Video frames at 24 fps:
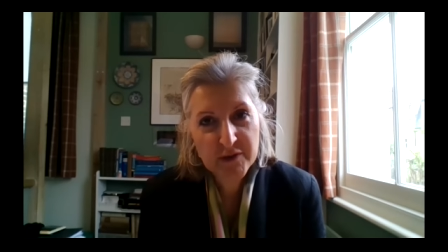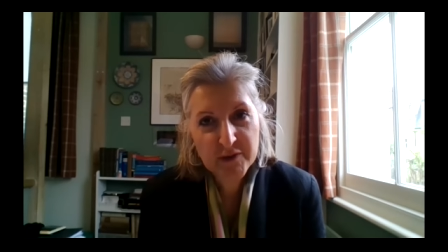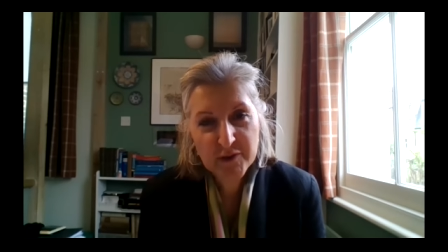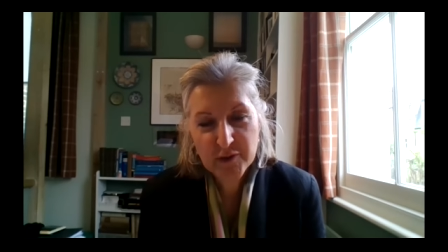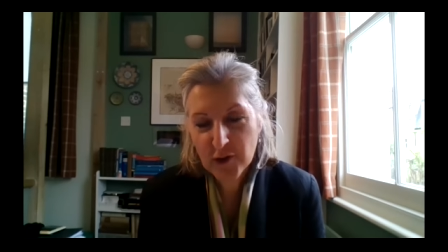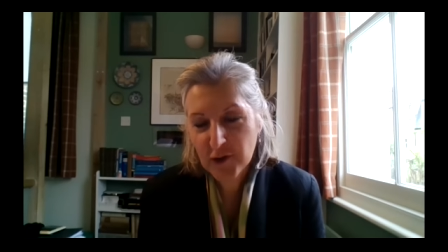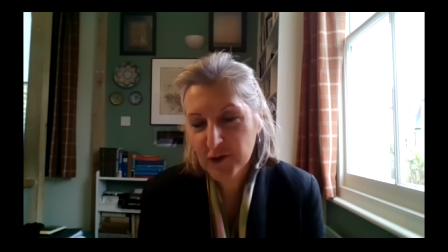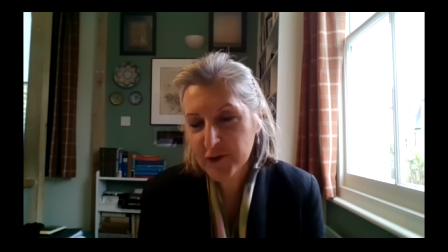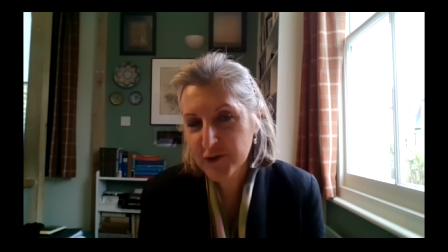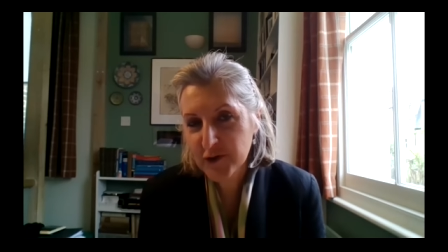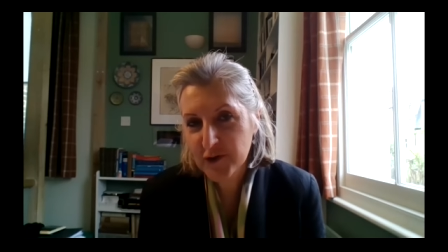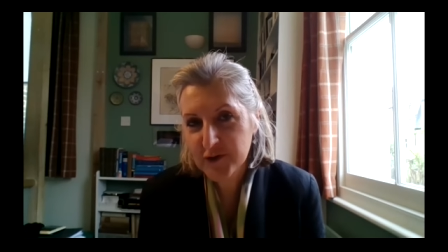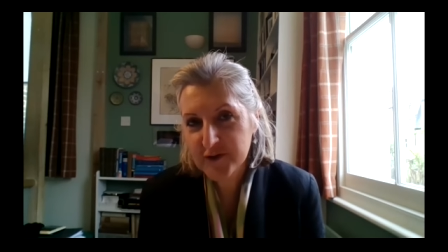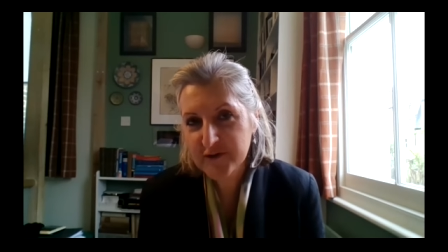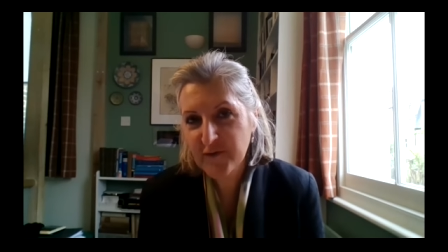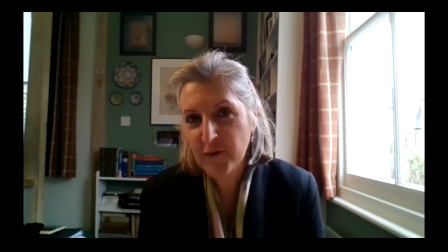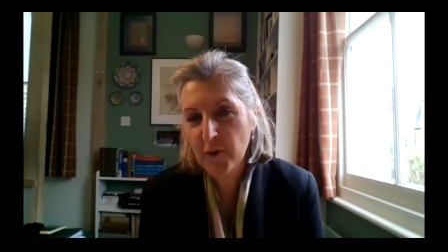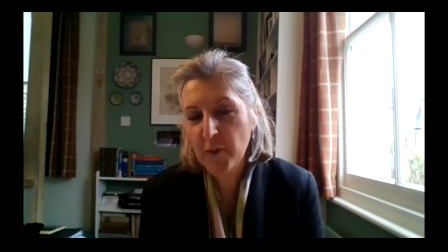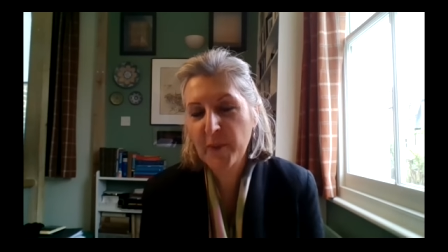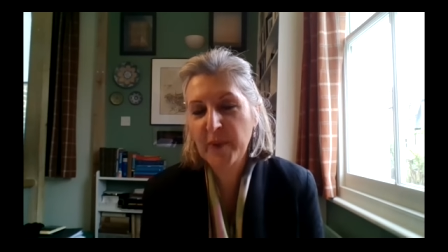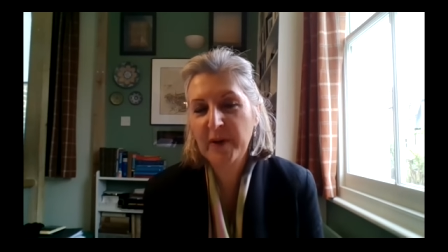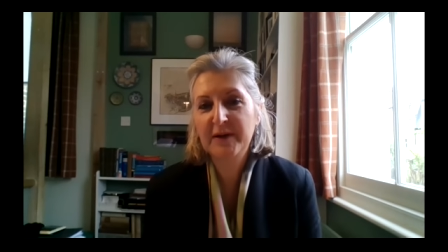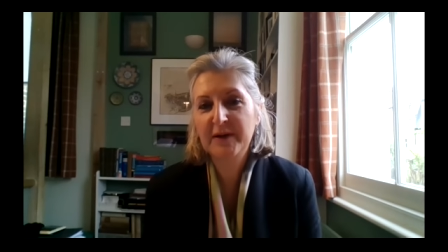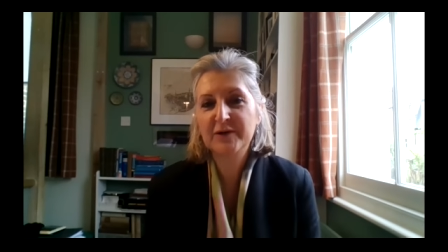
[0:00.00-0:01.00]
not just for
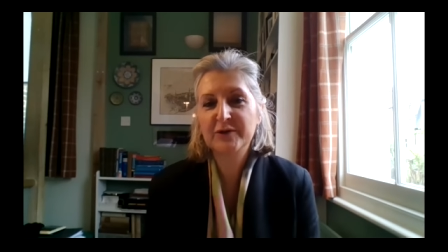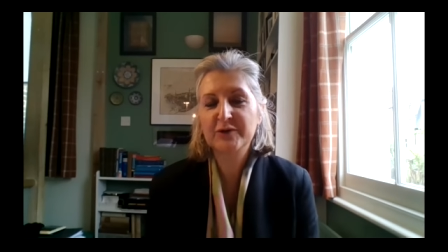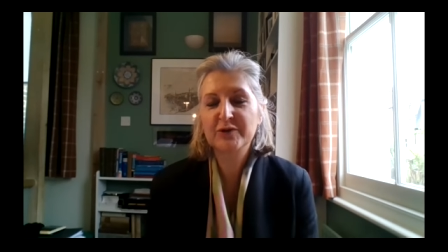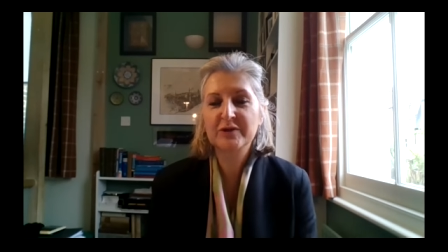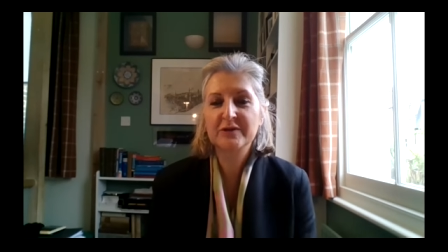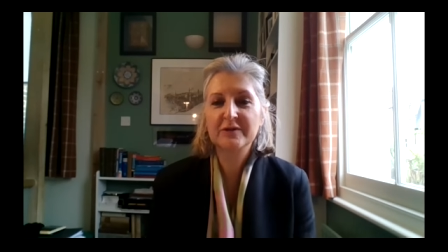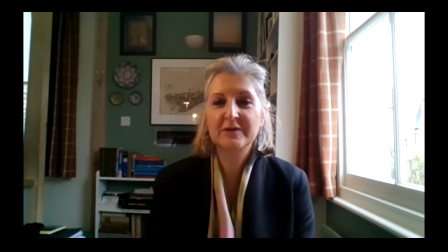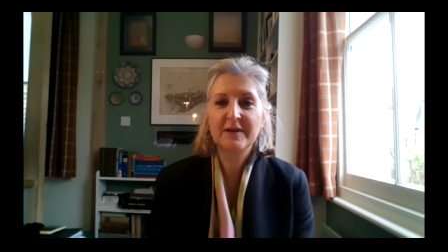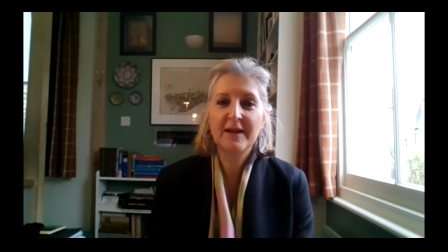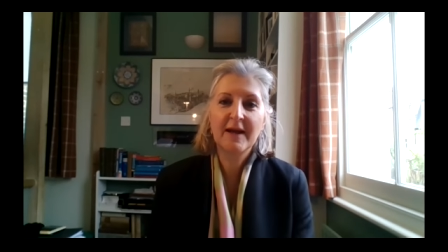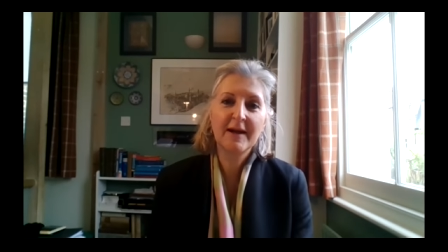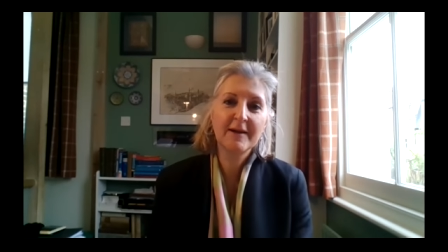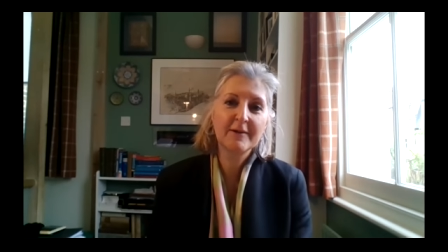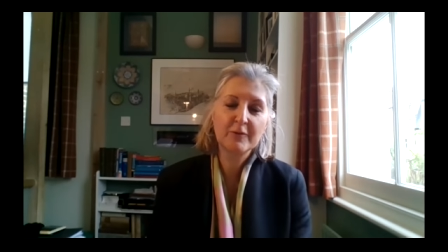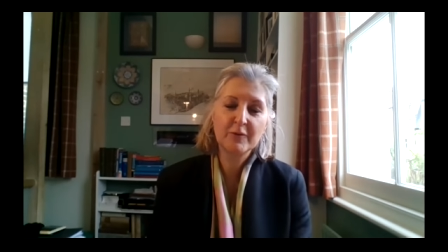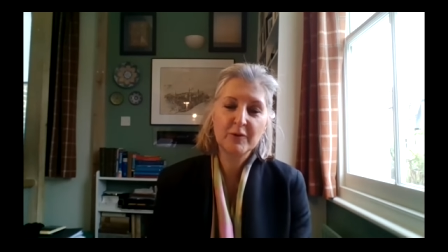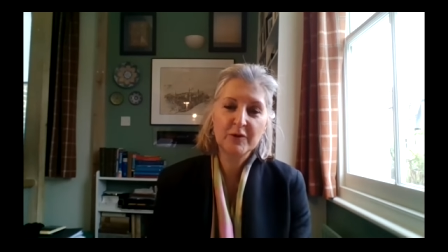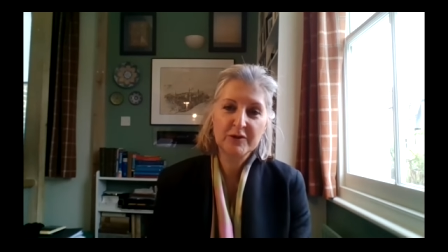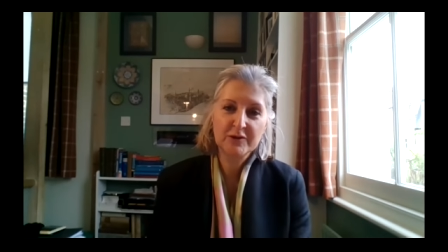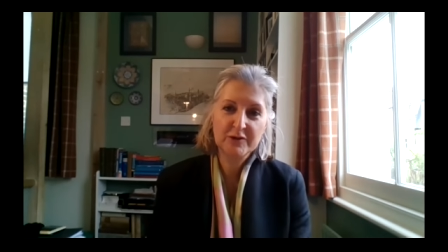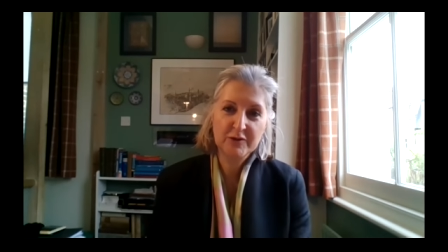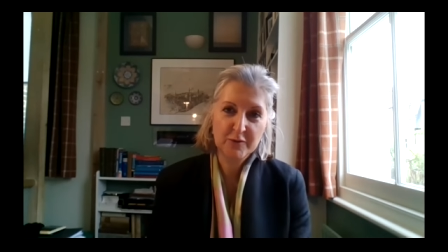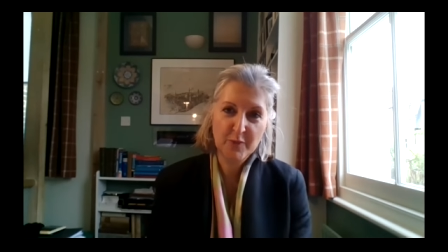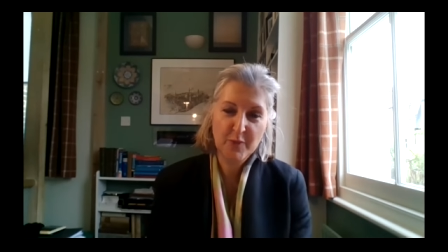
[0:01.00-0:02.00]
Persian
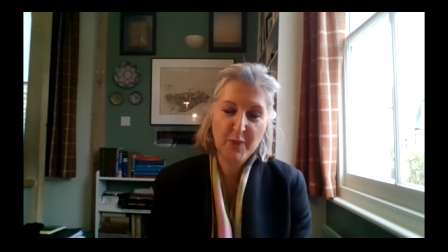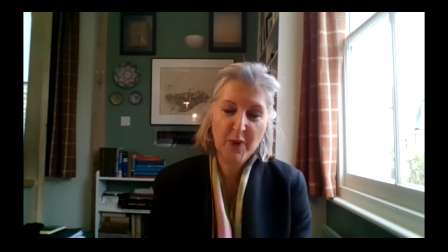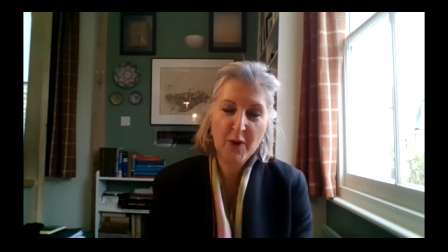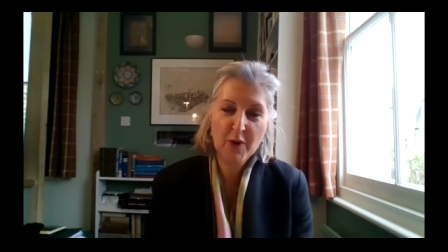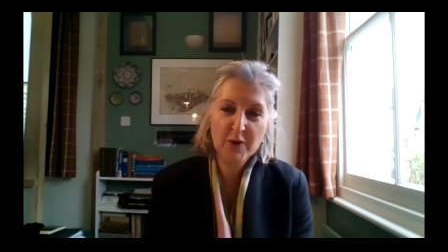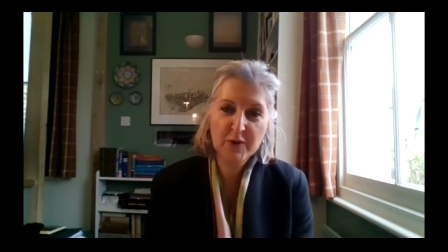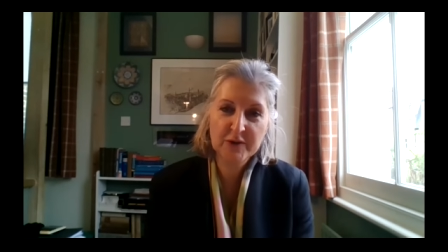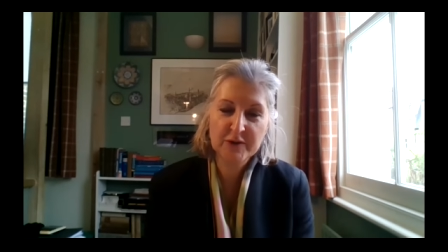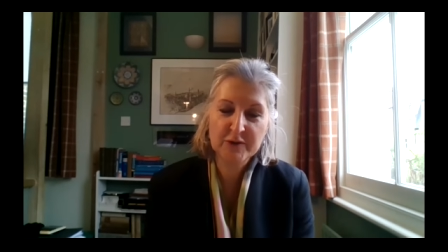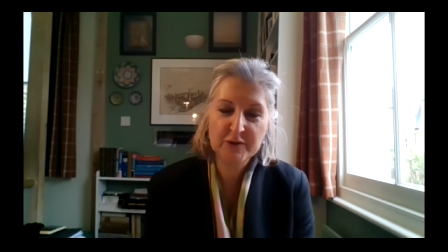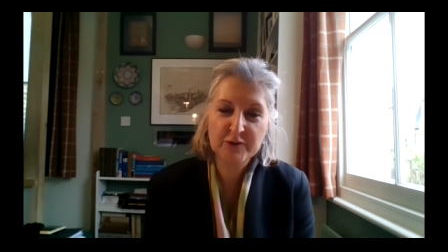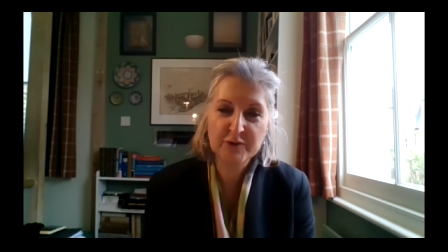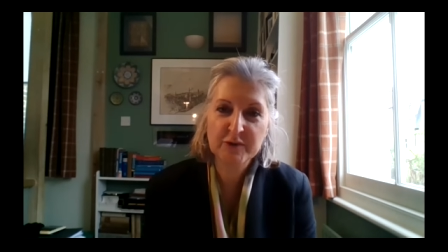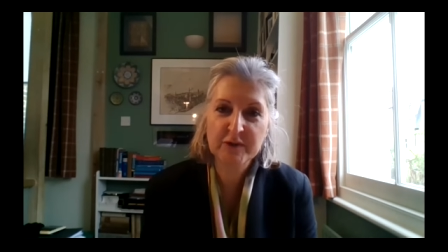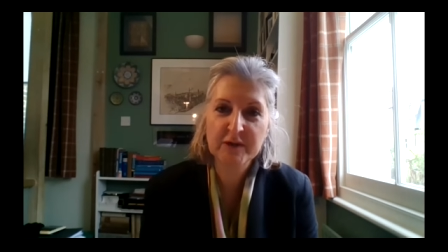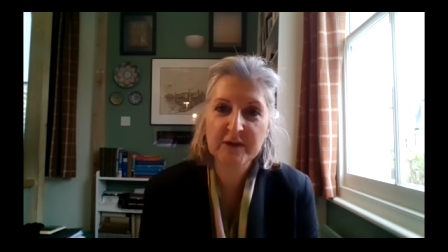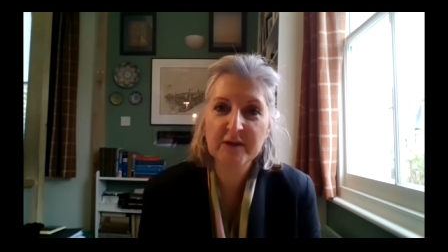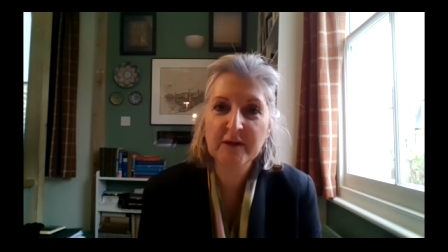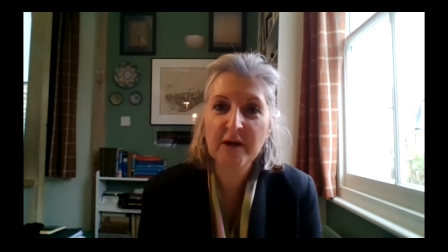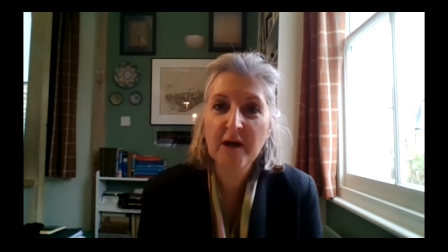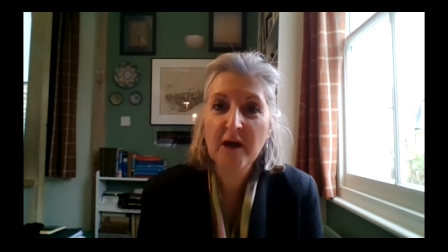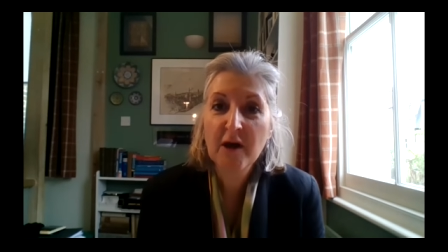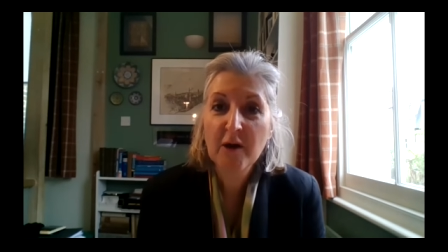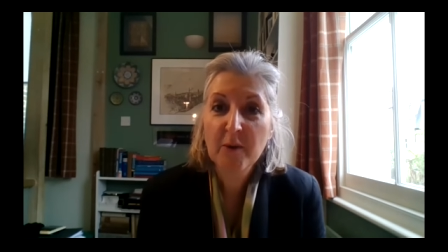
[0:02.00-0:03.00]
language and poetry,